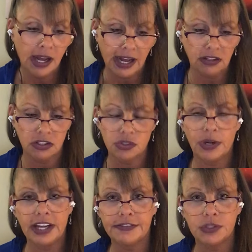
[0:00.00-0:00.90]
How long do
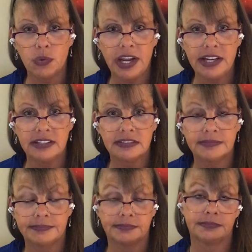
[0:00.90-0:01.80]
I have to wait?
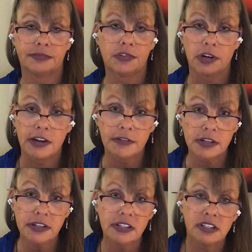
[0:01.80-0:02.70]

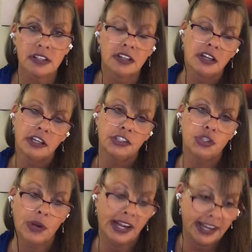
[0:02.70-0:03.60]
Forever?
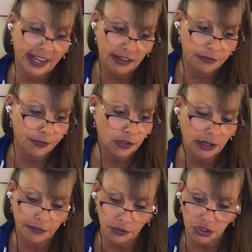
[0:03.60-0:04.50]
Do I have
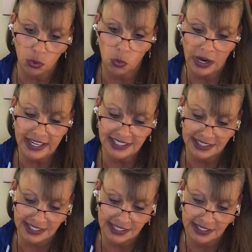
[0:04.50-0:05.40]
forever to
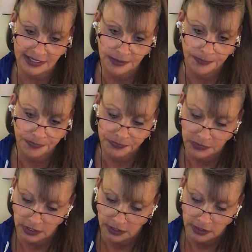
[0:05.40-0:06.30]
wait?
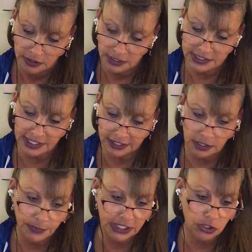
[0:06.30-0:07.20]
Is that going
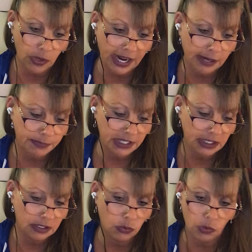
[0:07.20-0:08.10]
to make you happy,
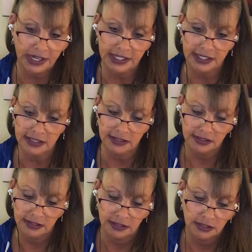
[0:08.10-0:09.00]
waiting?
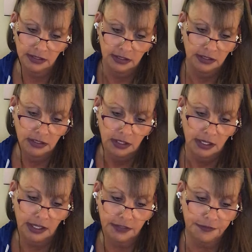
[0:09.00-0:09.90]

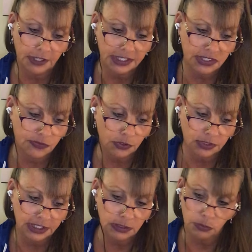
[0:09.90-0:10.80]
Advice for
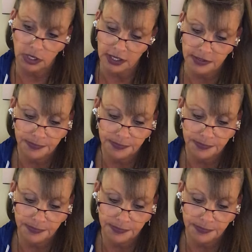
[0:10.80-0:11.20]
Libra.